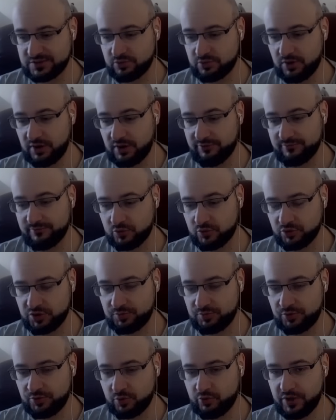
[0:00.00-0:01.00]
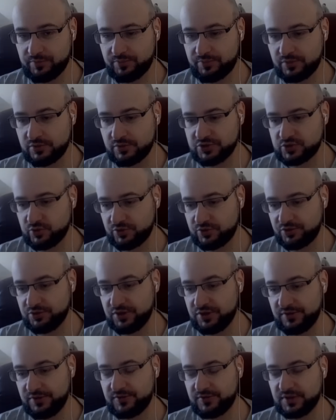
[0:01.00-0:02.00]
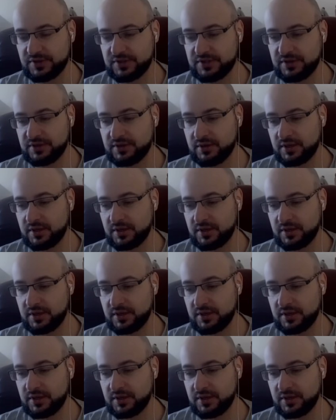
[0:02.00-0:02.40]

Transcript: 12 multiple weapons with different